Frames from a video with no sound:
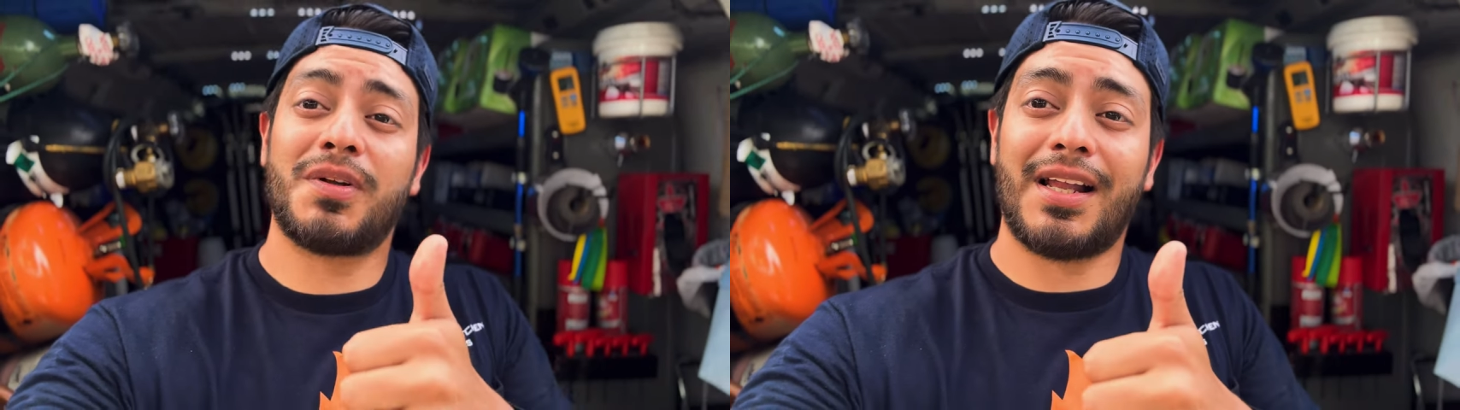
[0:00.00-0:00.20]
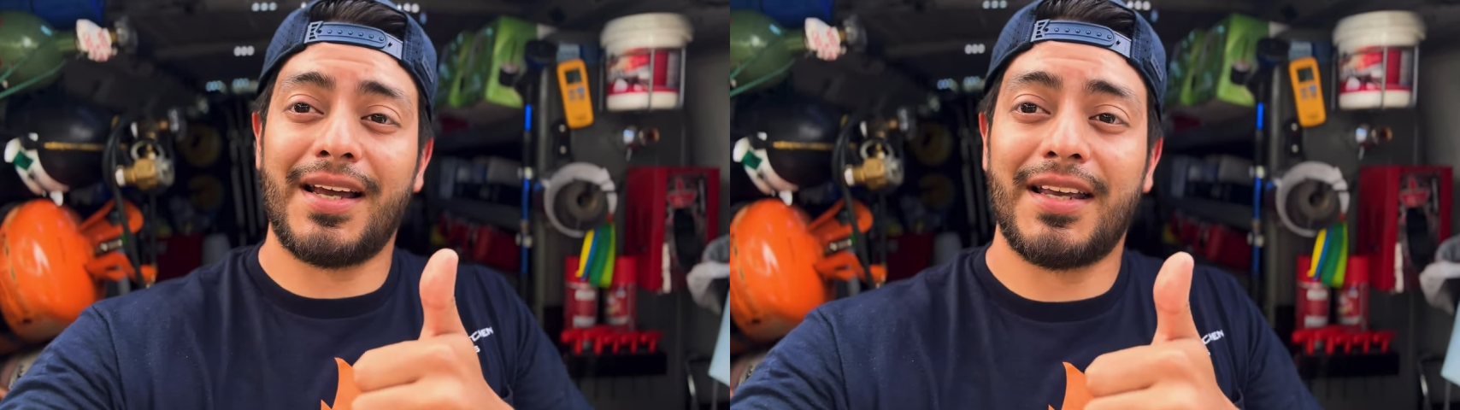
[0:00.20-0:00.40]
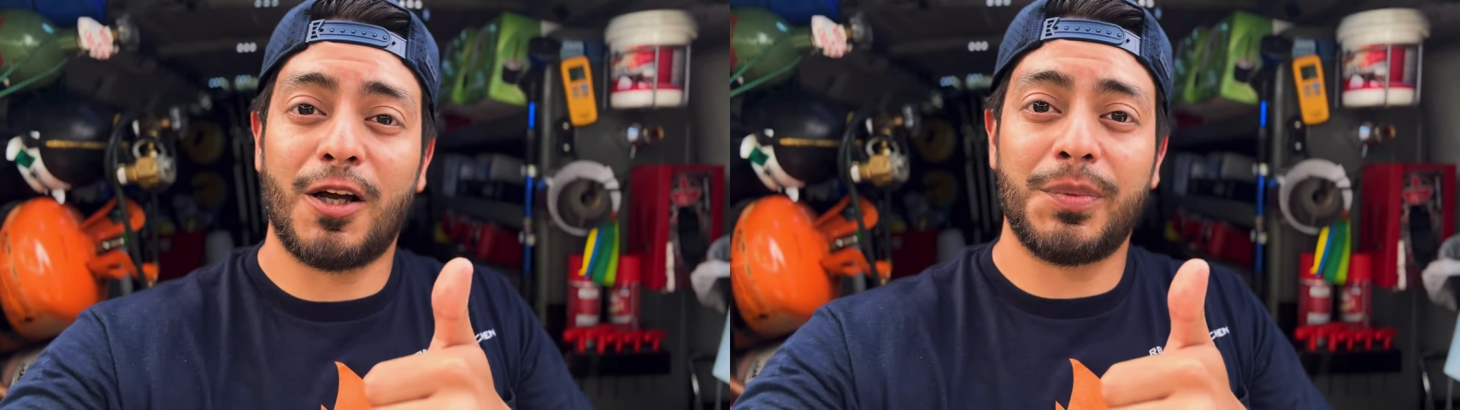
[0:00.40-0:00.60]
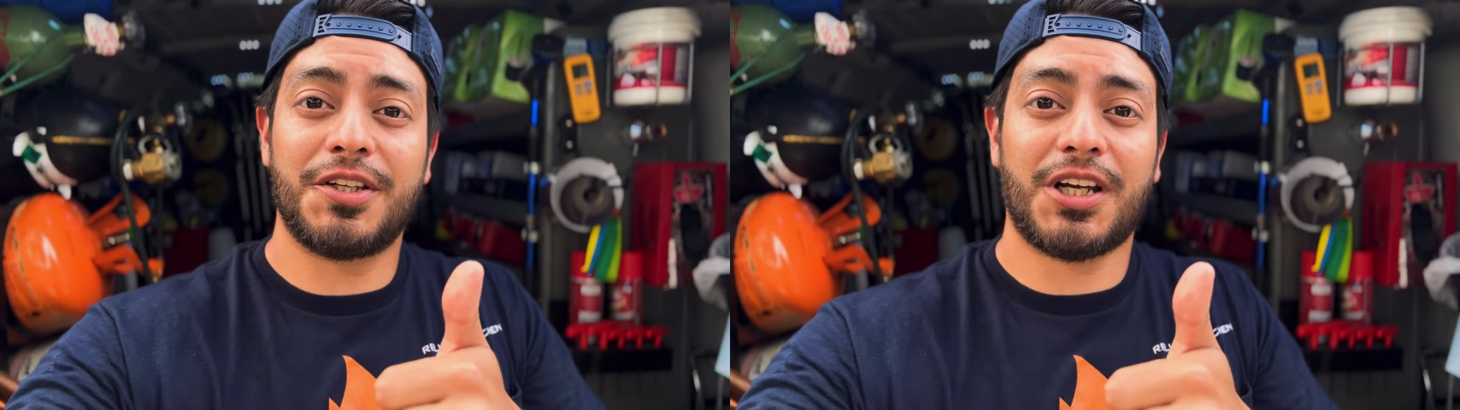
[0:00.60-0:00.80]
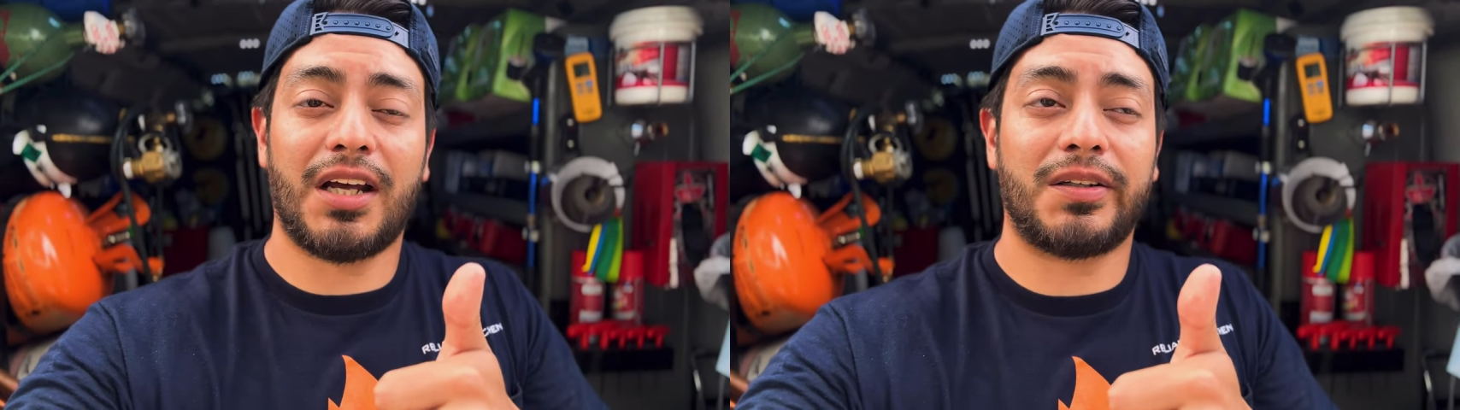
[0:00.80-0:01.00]
a like, help the
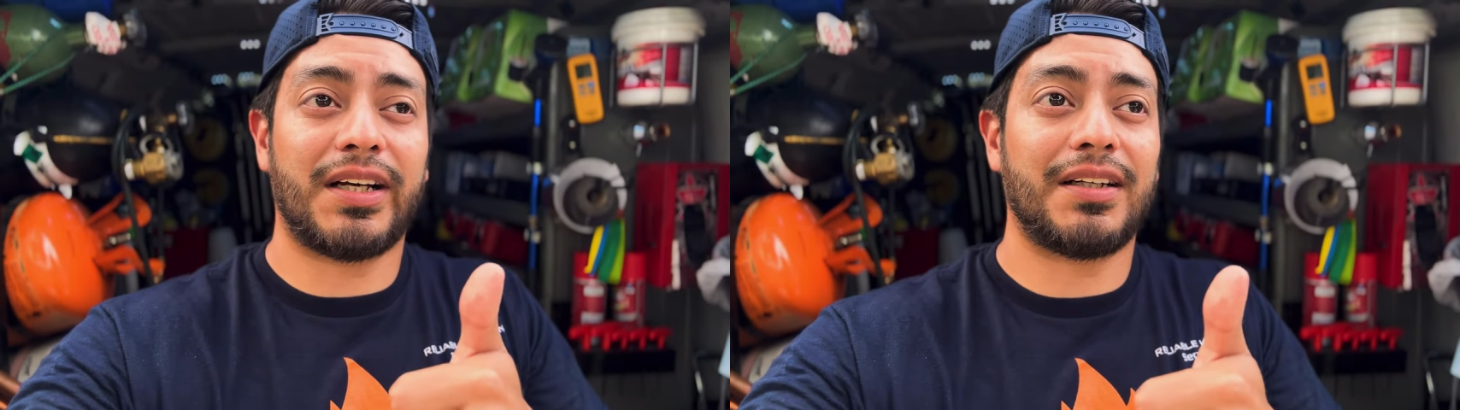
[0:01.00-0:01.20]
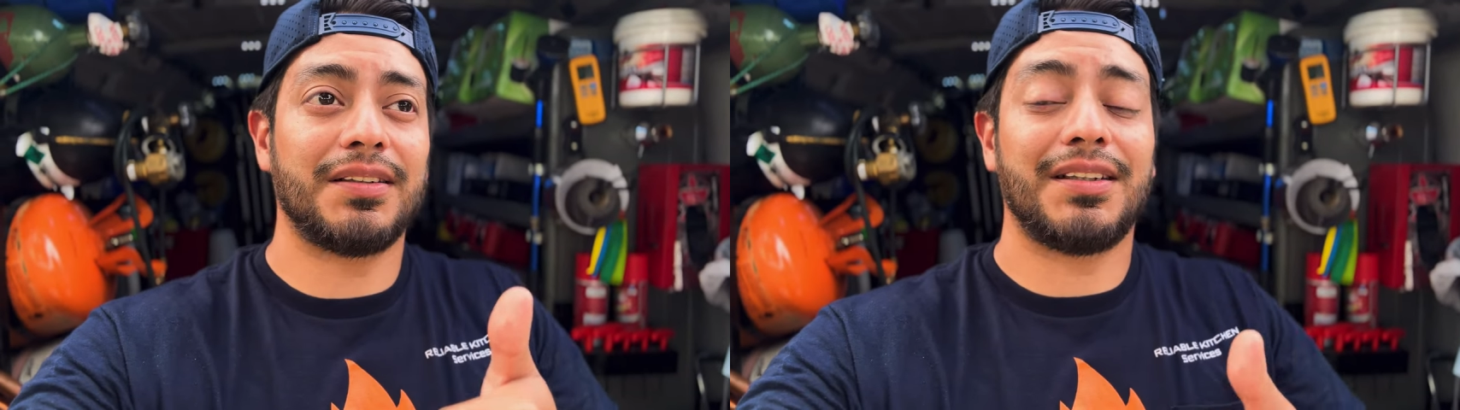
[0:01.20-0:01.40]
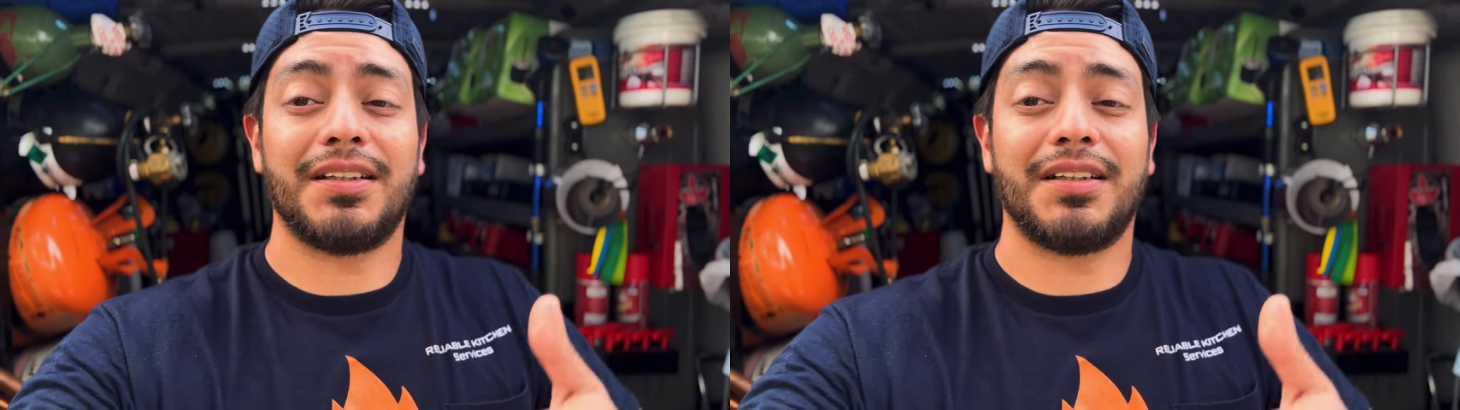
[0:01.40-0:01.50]
channel out.